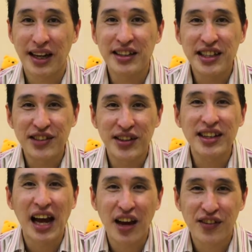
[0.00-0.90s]
and even
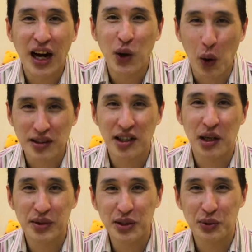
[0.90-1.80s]
the FI
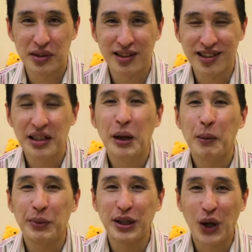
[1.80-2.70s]
auxiliary users
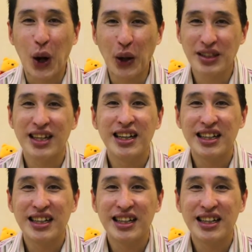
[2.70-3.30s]
because